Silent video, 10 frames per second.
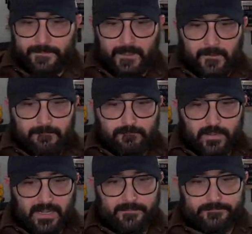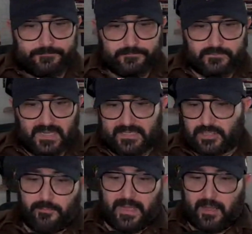but it's all
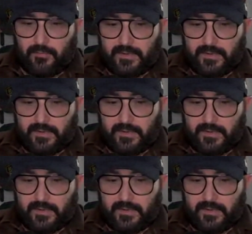about